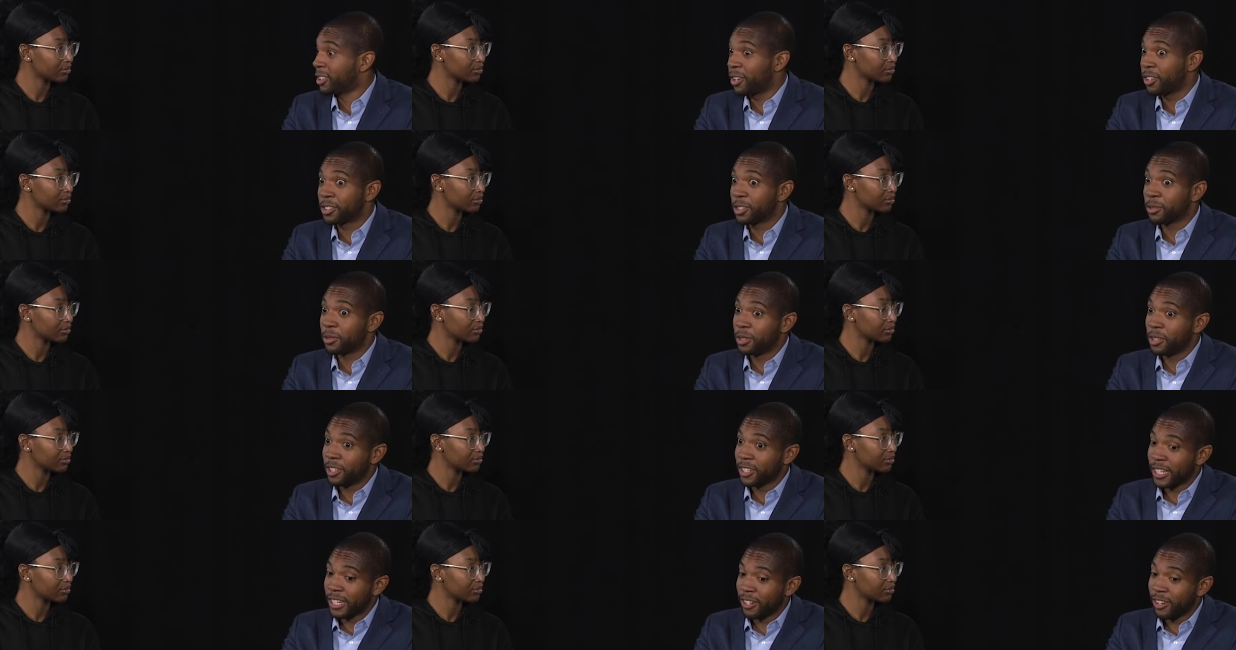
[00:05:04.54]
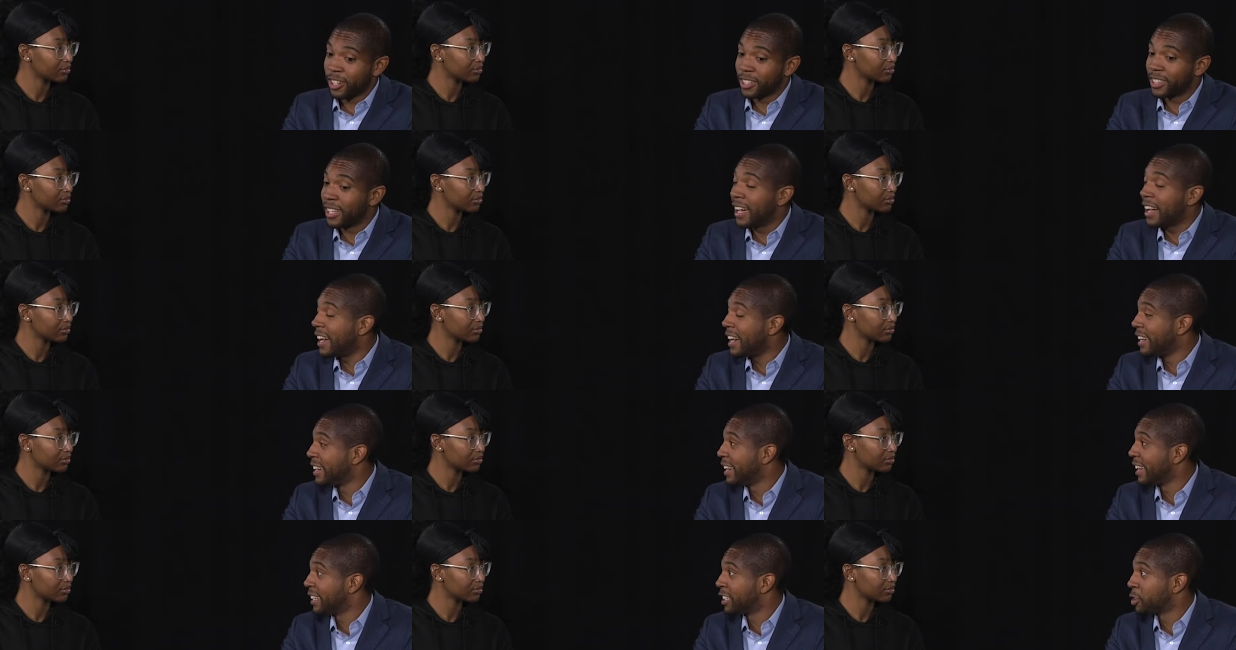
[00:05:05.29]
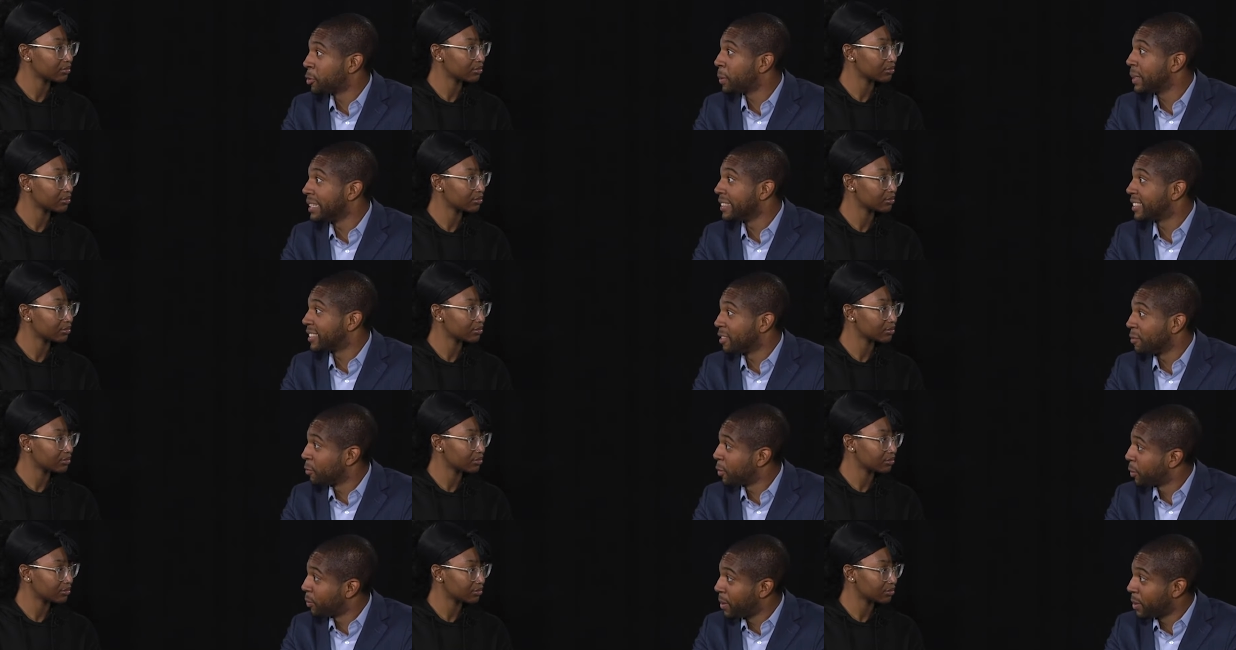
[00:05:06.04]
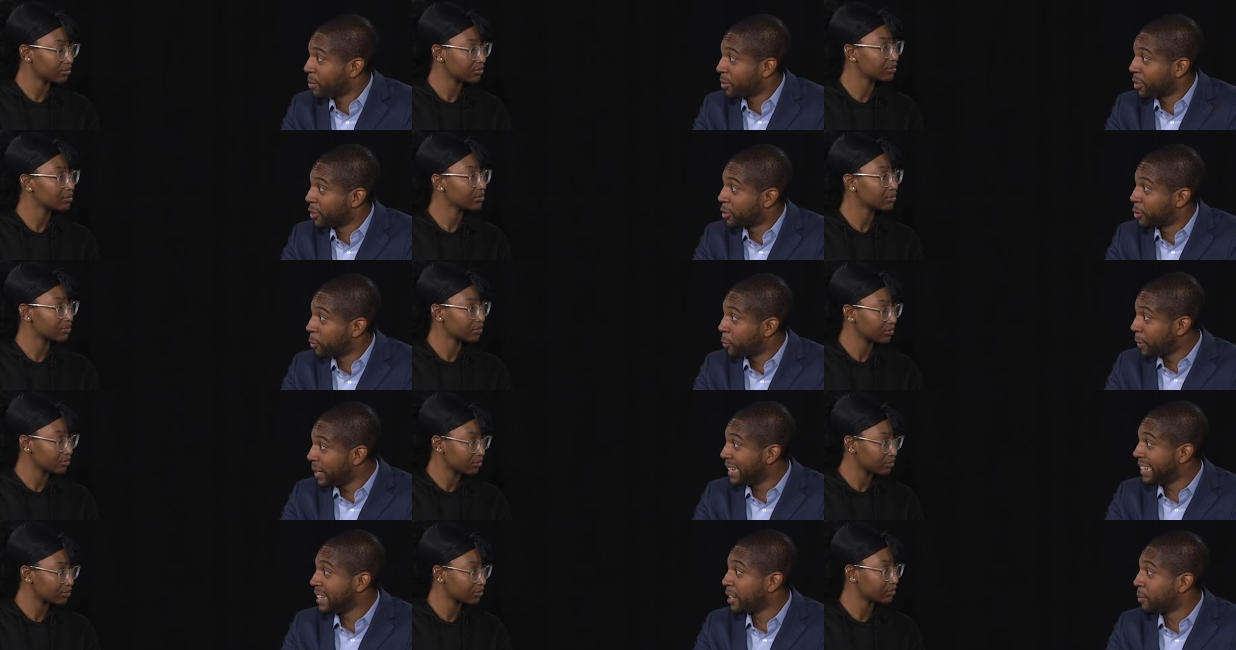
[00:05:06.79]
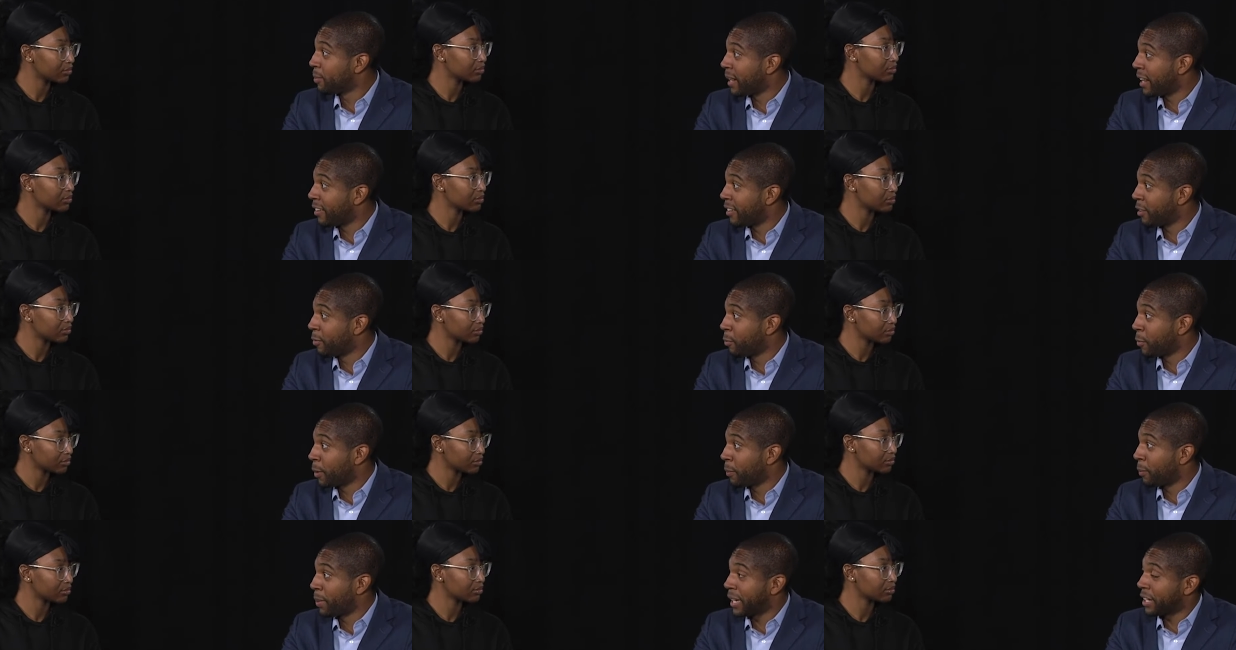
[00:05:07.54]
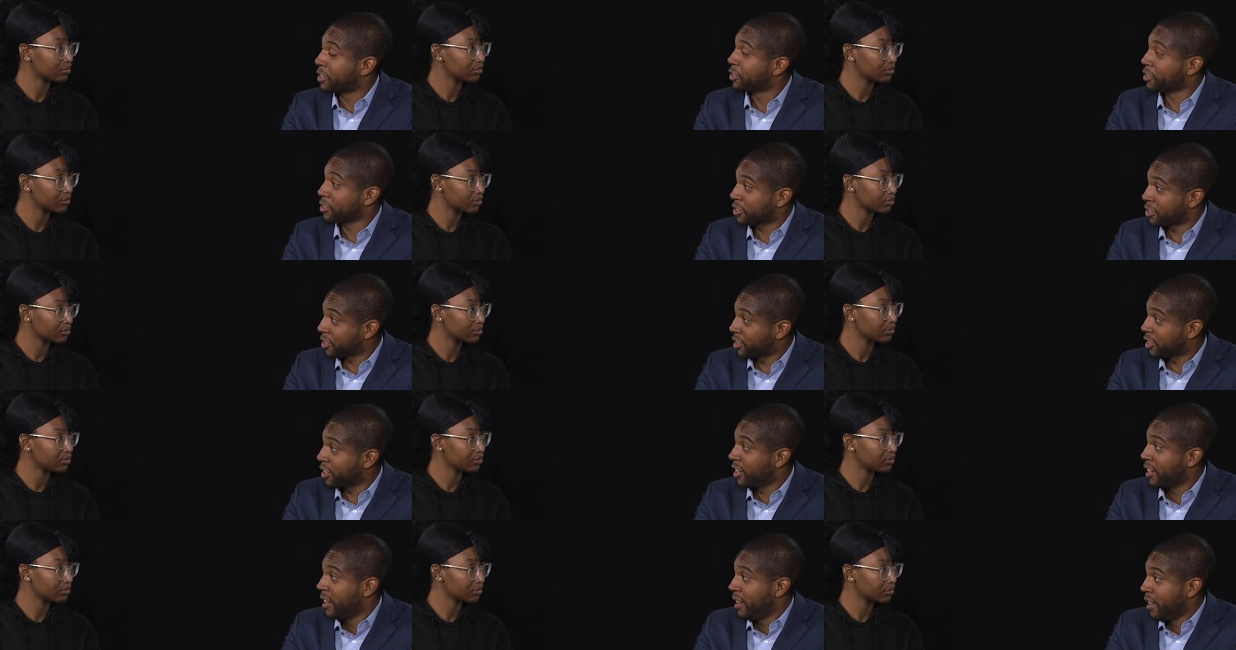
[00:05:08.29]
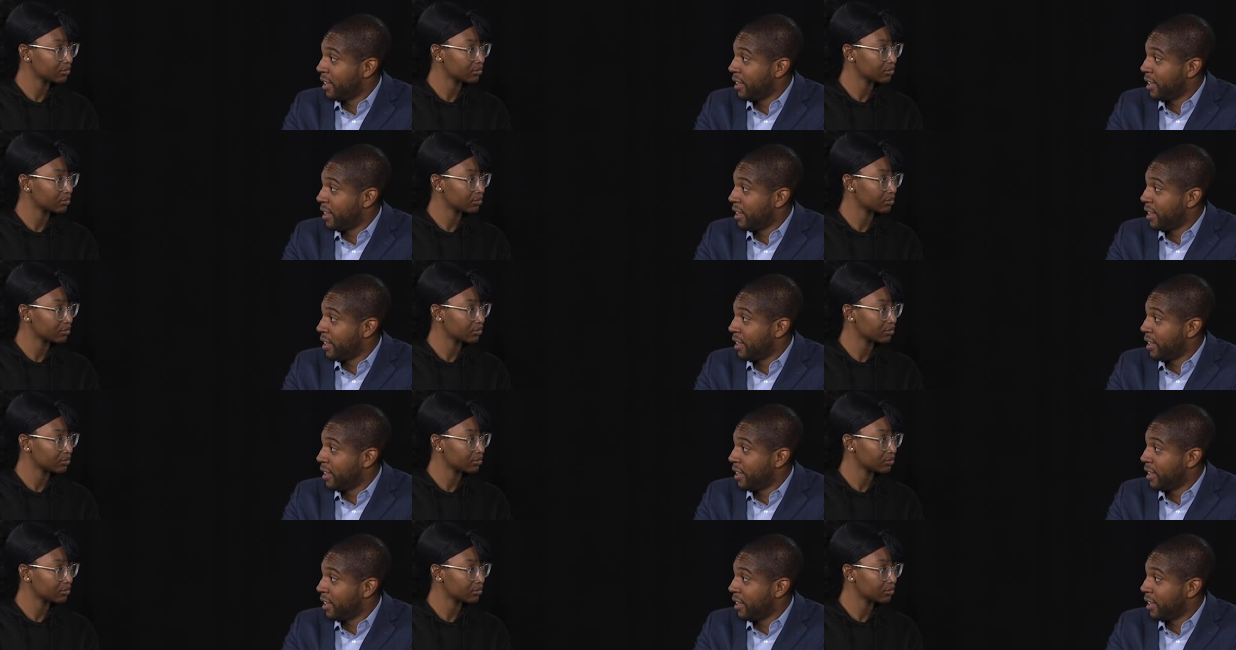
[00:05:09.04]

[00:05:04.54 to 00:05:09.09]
Speaker 1: It's also looking online at tweets and what people are tweeting about and what pictures are